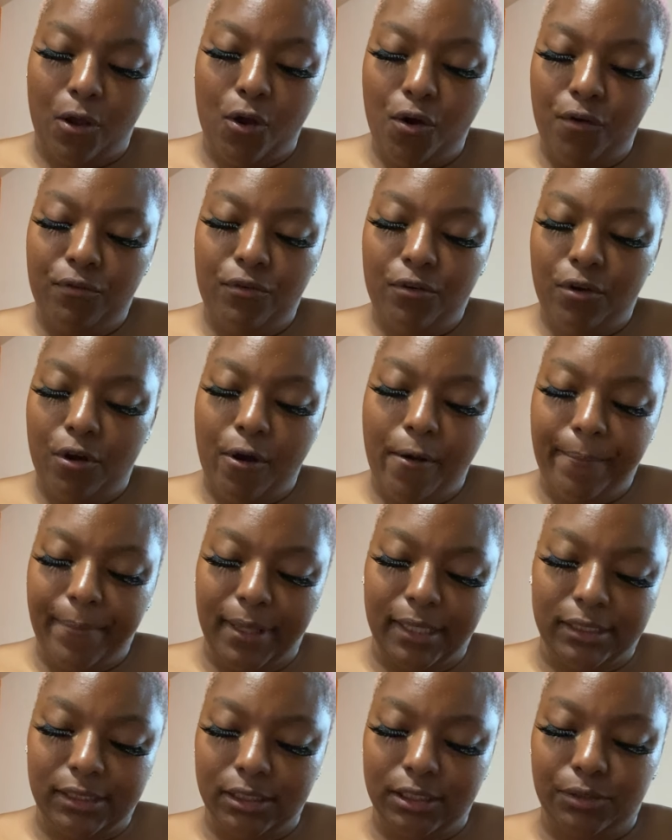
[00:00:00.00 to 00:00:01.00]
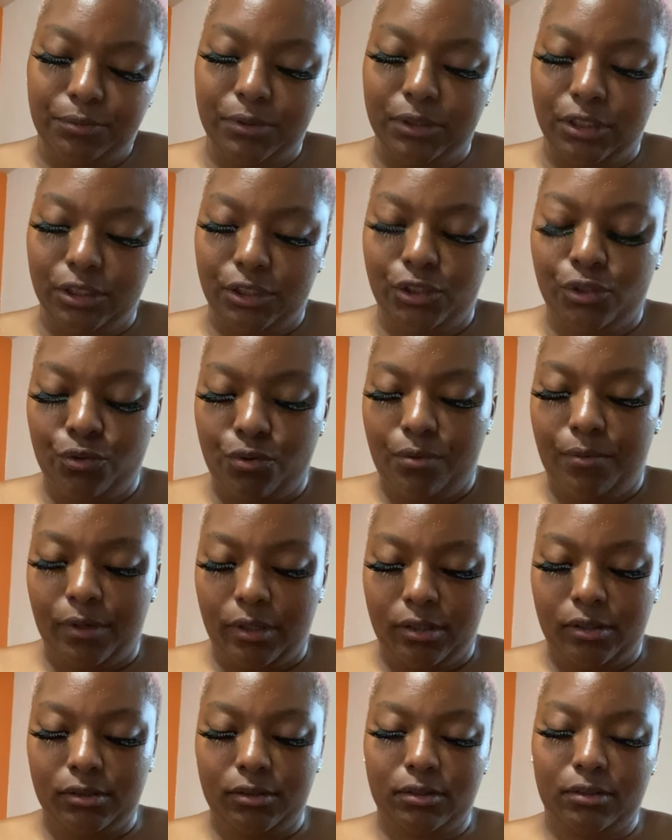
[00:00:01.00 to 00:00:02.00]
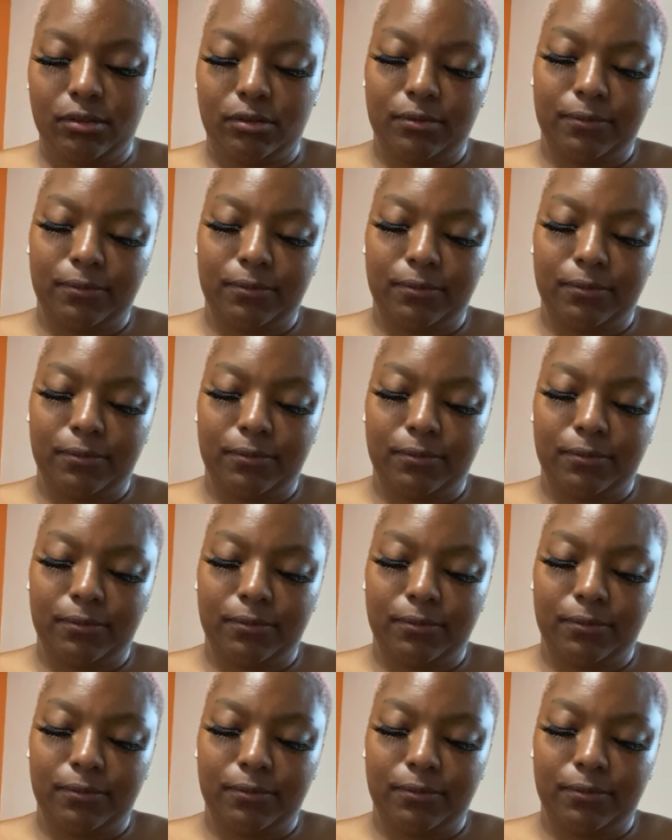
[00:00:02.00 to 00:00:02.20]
Overall message with the two of wands.